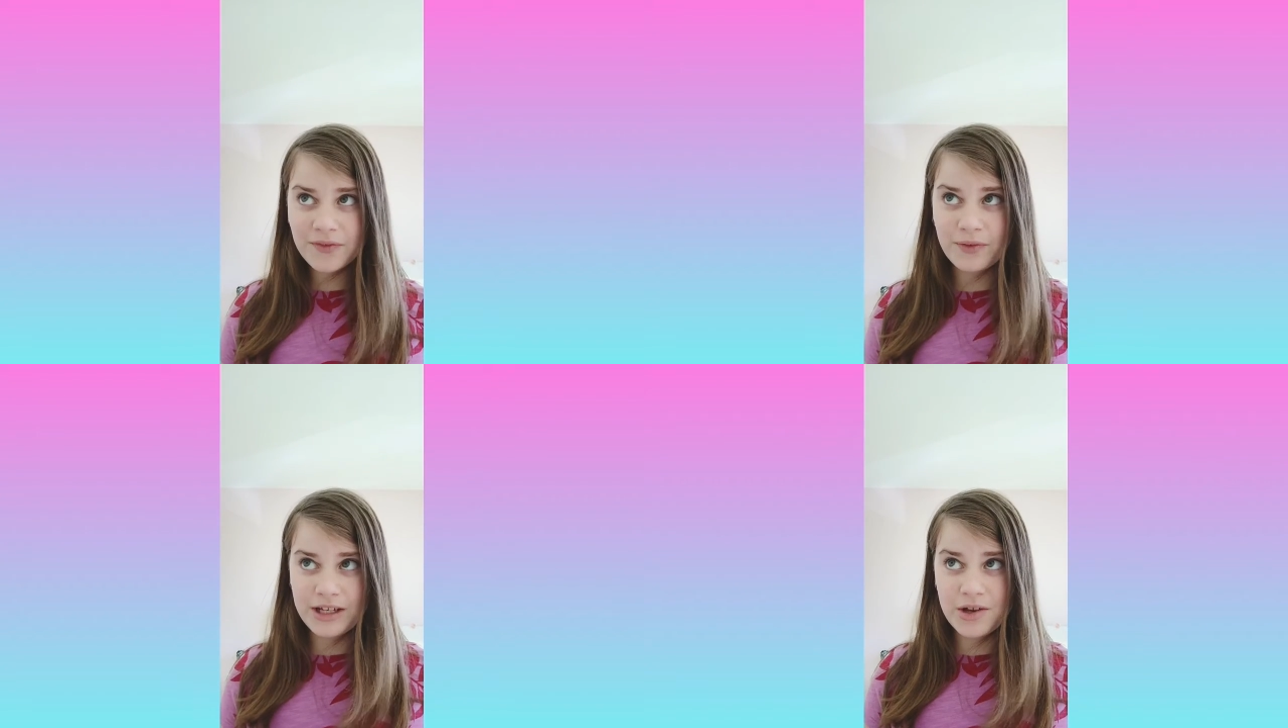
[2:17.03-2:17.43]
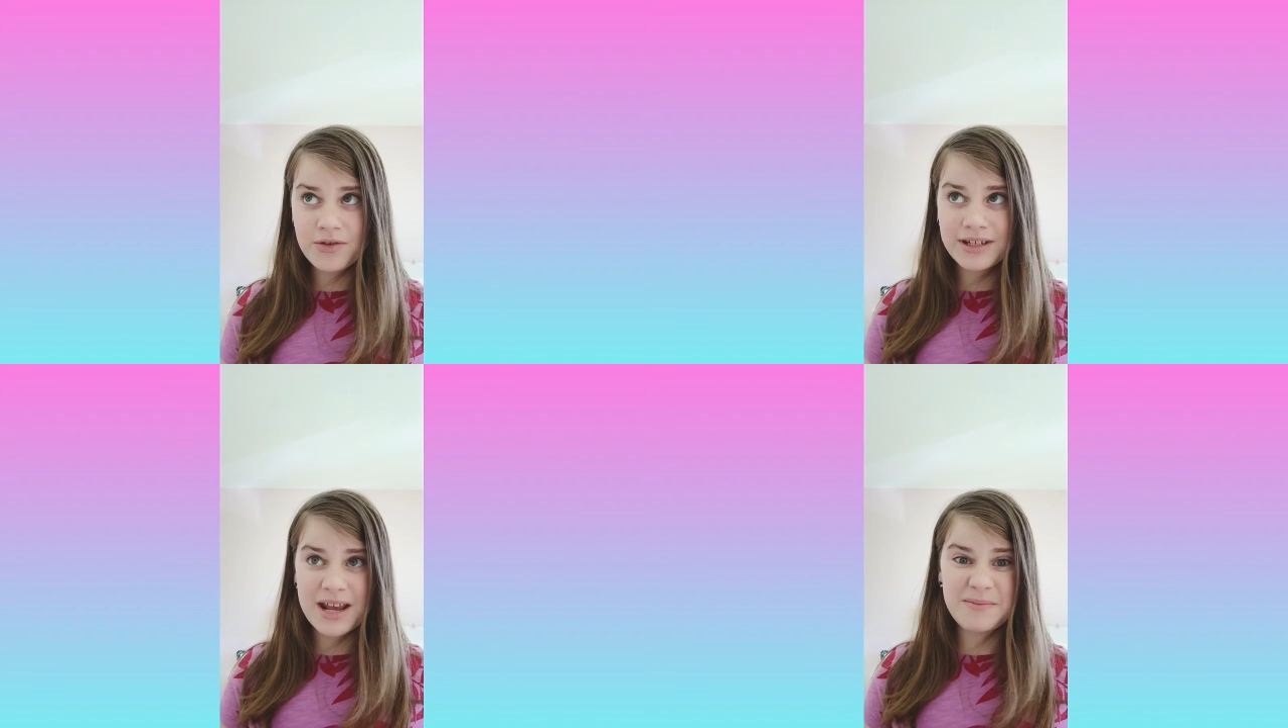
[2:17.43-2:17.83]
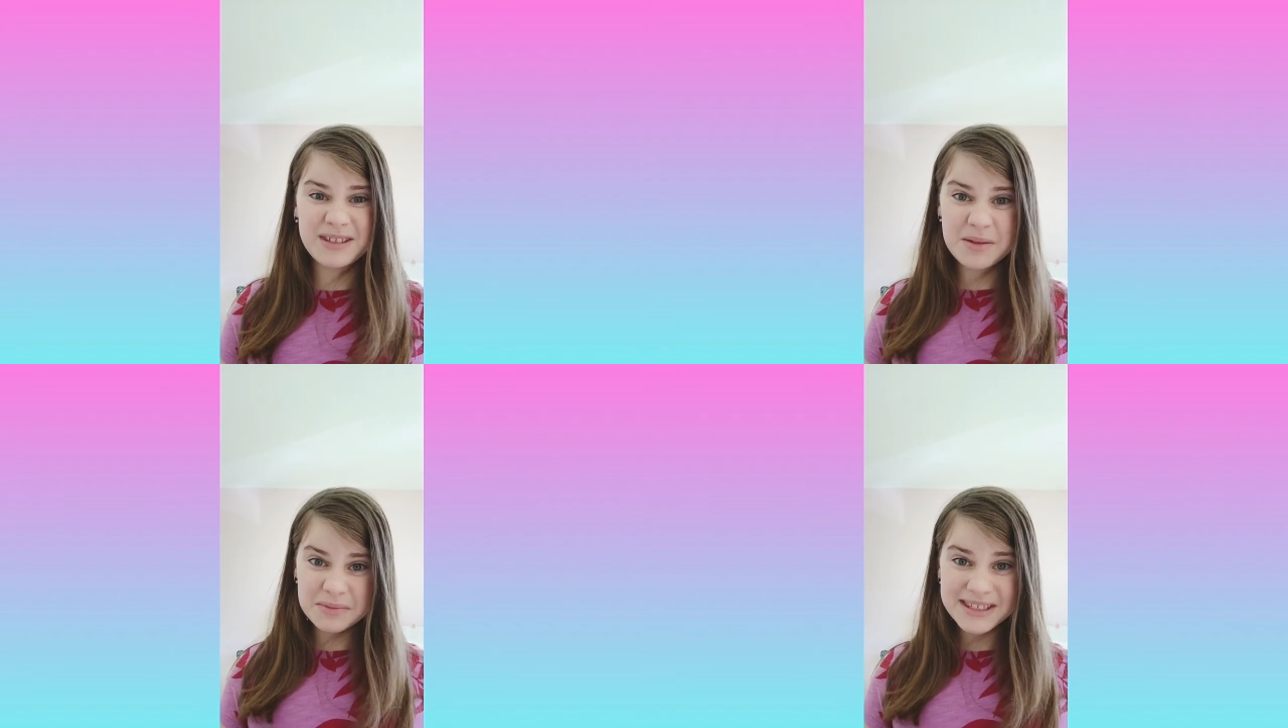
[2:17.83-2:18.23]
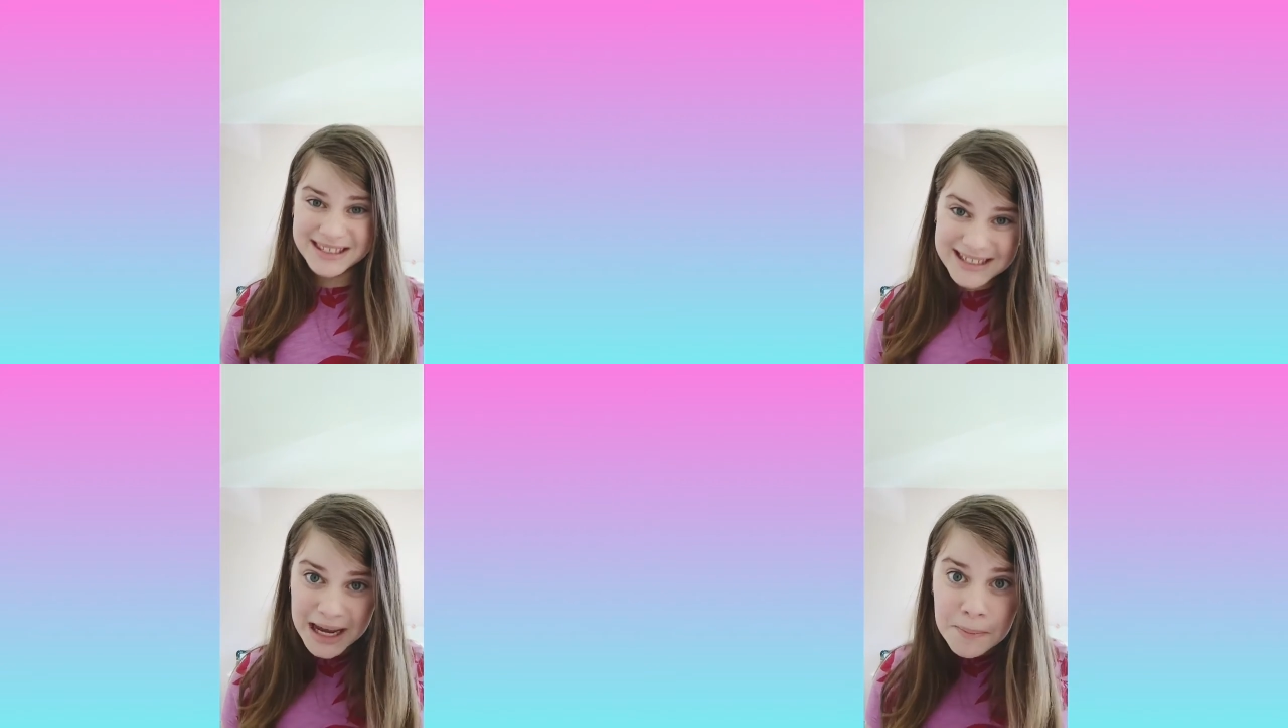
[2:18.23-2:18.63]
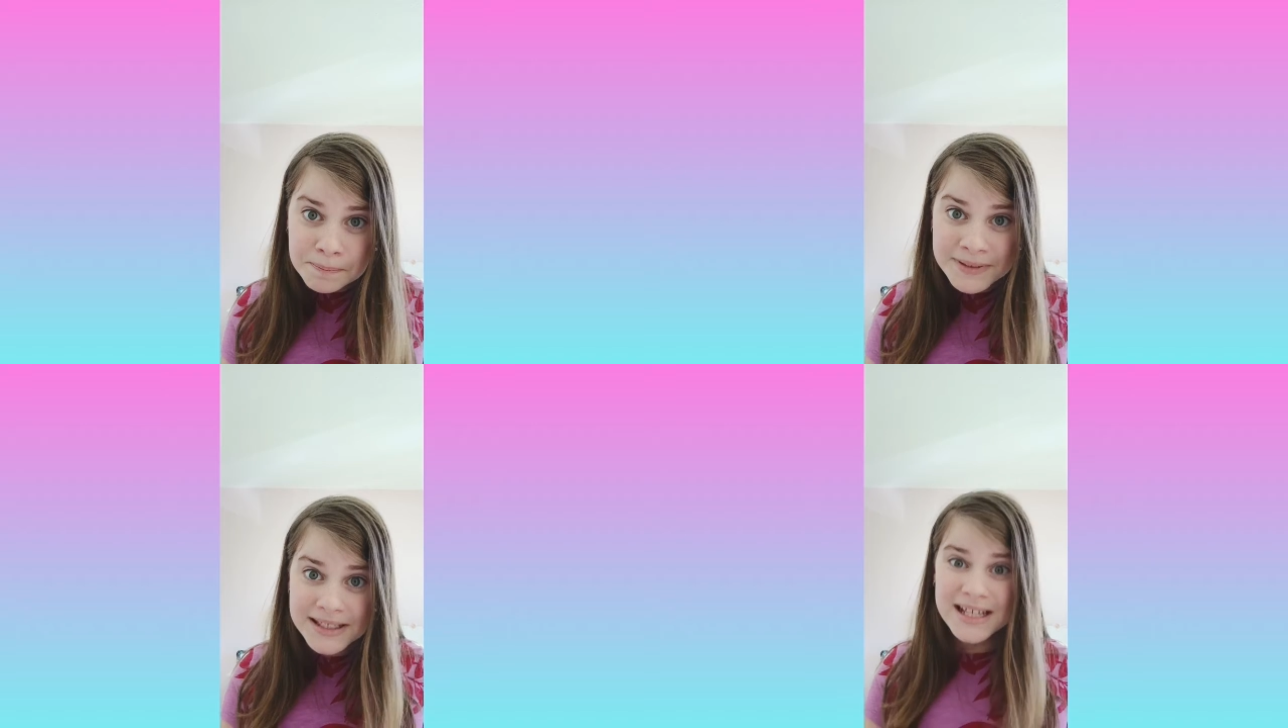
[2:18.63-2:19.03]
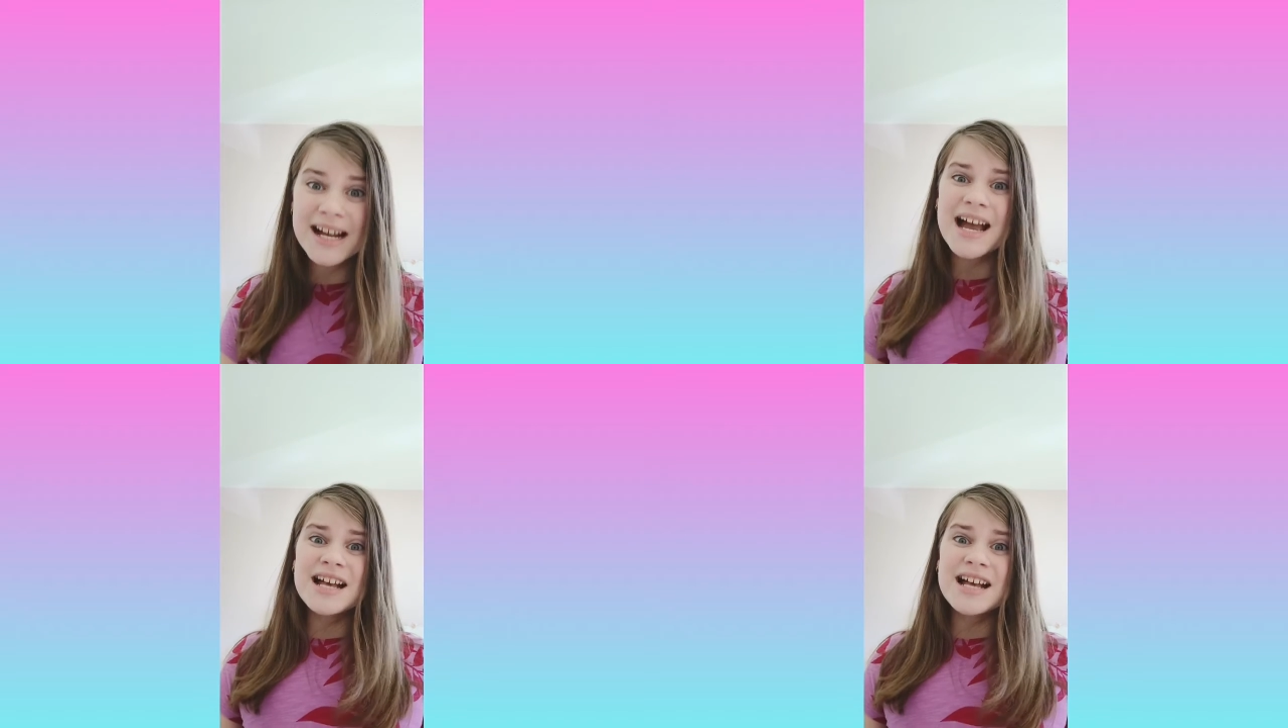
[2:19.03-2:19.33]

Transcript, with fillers: videotape some steps,